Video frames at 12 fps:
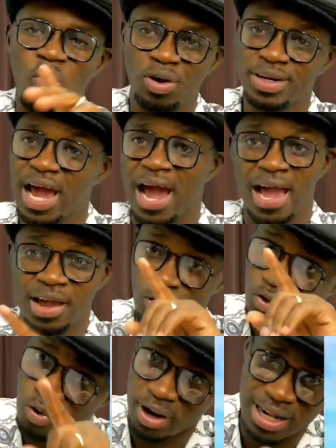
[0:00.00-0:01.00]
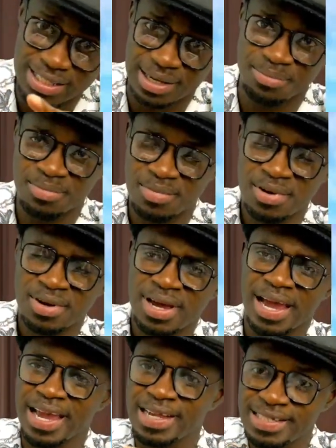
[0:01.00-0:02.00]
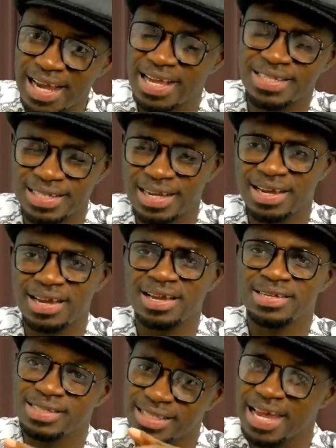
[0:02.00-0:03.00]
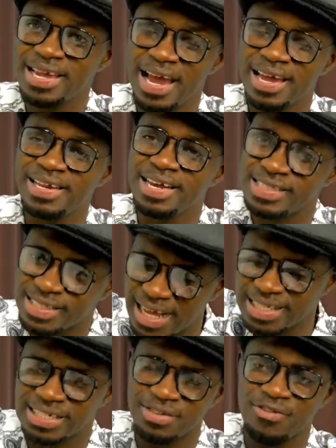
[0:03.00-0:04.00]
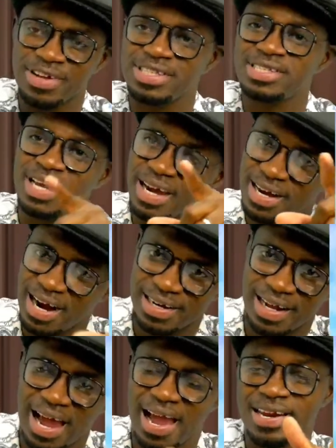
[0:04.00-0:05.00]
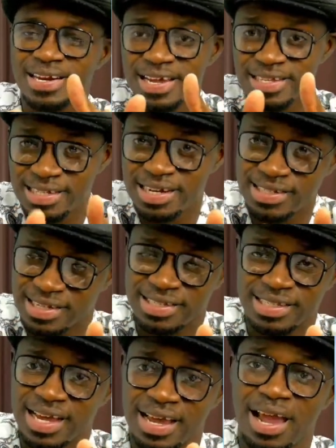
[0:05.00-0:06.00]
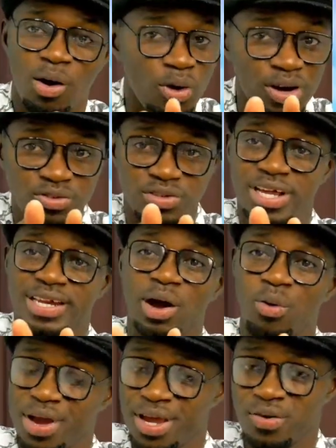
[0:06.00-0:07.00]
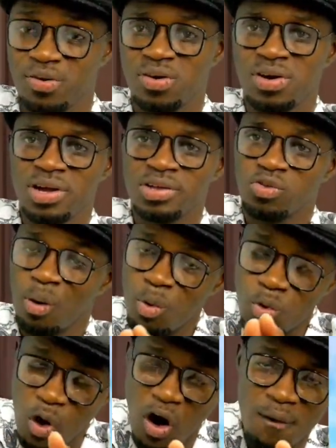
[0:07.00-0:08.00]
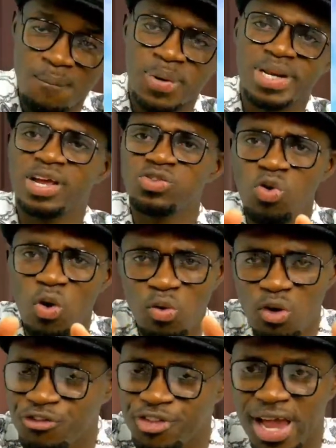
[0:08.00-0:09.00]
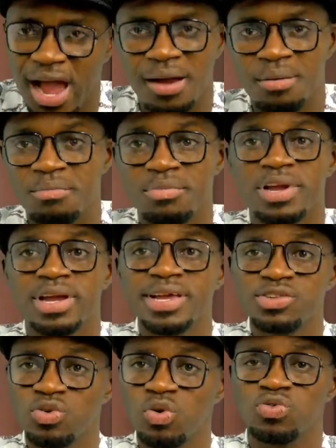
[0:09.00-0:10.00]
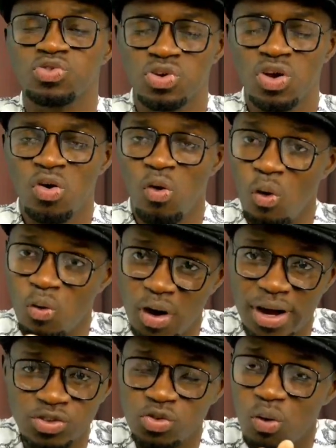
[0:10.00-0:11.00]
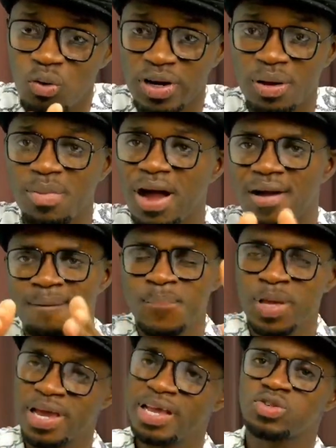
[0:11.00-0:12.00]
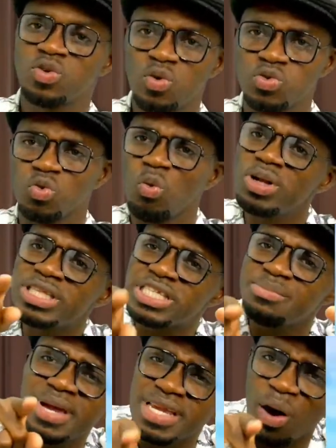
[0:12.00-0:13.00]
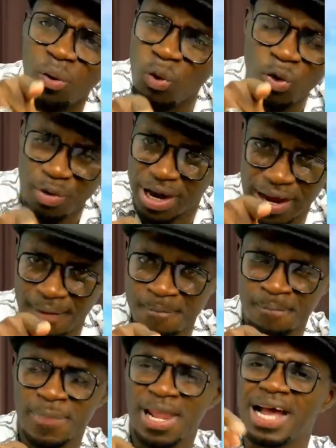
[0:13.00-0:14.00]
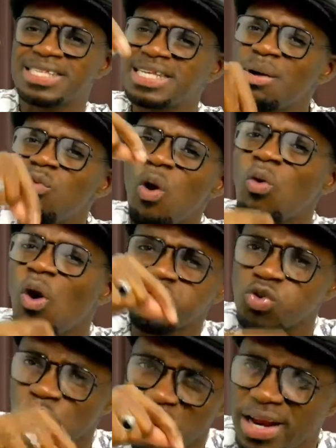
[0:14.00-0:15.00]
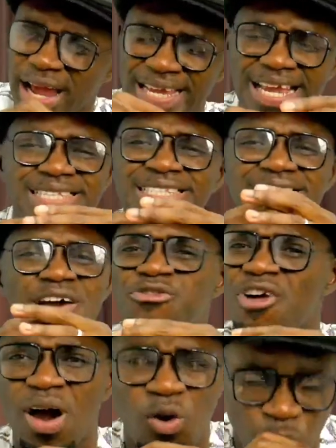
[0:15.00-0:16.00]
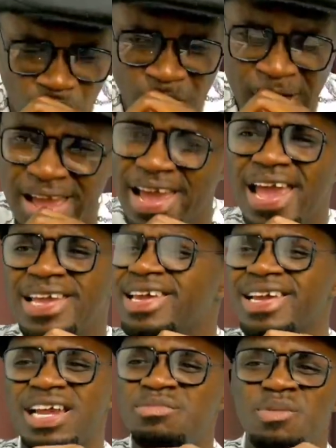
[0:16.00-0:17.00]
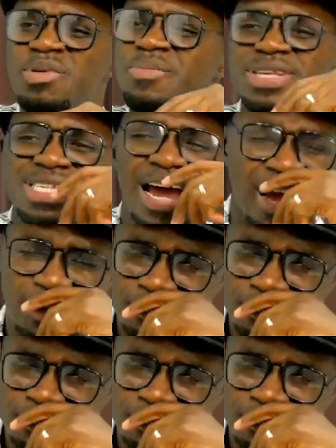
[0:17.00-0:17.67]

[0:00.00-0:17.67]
da e wono anasem e judge they say the state versus Agradaa and e deal sisi according to the other way no to omko ne so onko fie a case close okonye so onko dem a case close wontimi nya ho hwe asem wo court kora na ye ntena fa akon enki kan mebrebesa